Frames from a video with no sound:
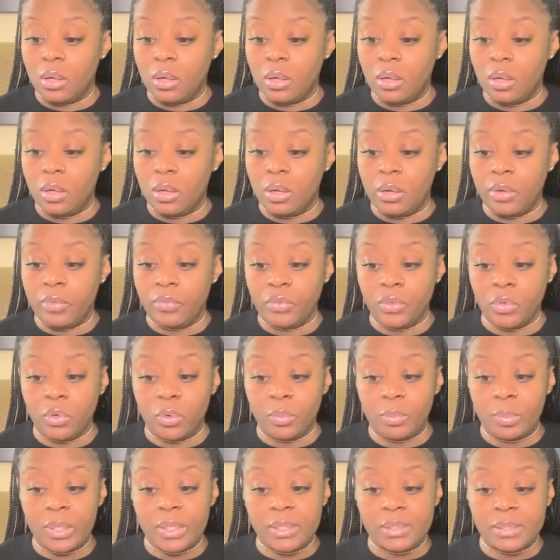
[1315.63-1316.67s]
of your
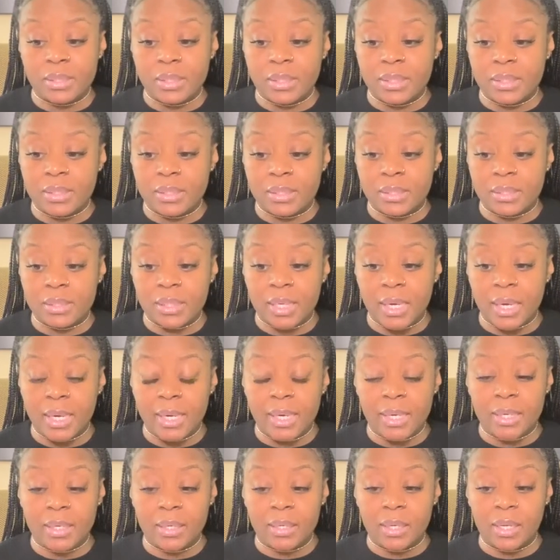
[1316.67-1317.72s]
business.
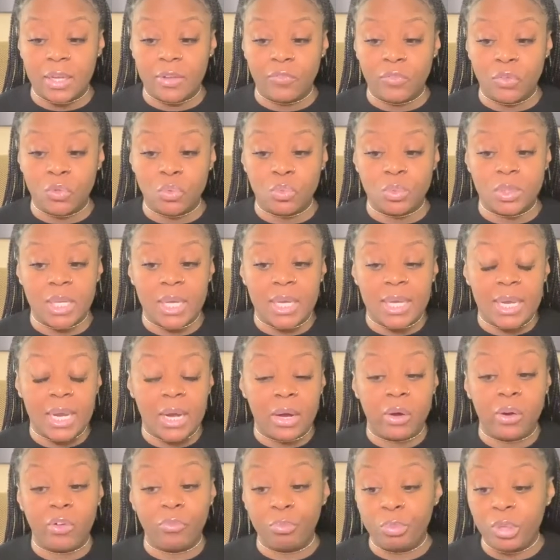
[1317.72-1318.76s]
If you take
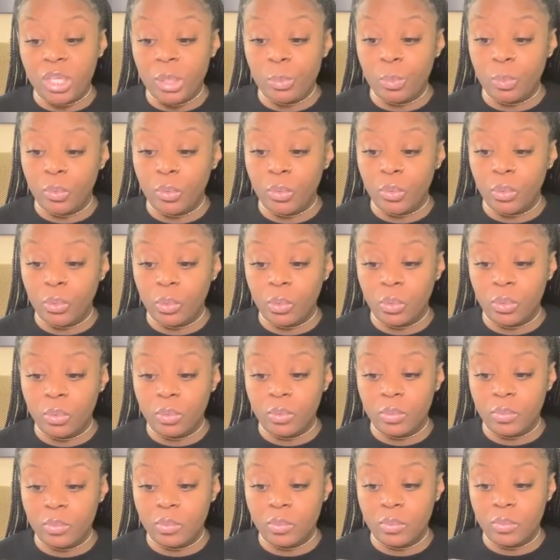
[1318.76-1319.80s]
care of people,
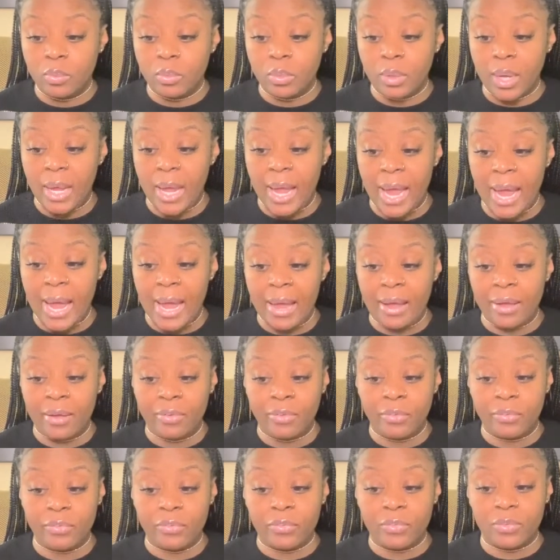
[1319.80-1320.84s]

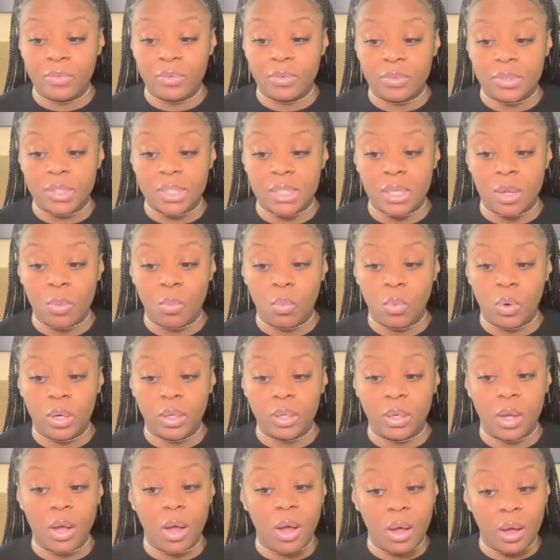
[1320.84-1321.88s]
have someone
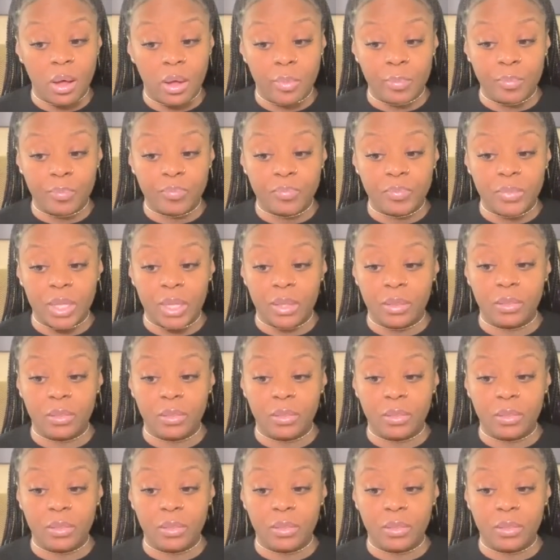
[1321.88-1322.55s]
come and